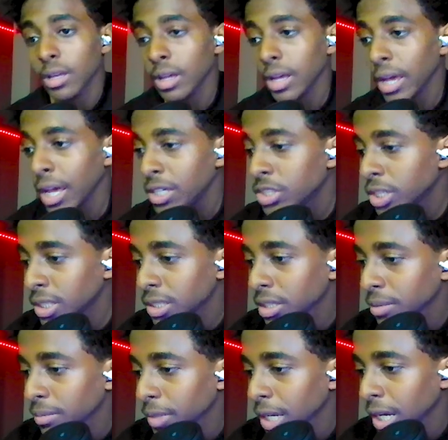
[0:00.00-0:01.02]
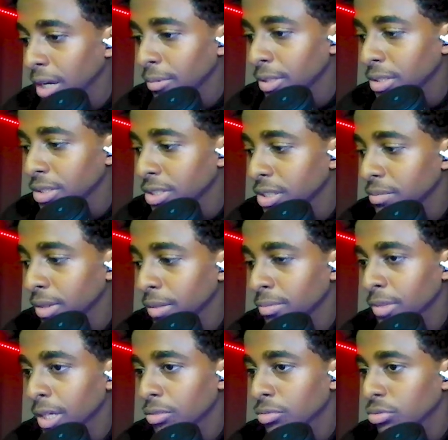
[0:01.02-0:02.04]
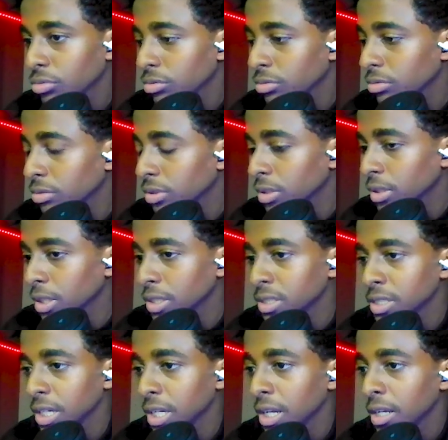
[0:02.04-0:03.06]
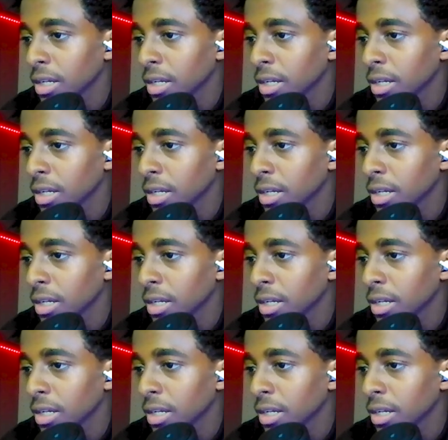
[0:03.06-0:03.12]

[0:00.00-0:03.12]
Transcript: agent, I'm in a Zimam tattoo. That's it.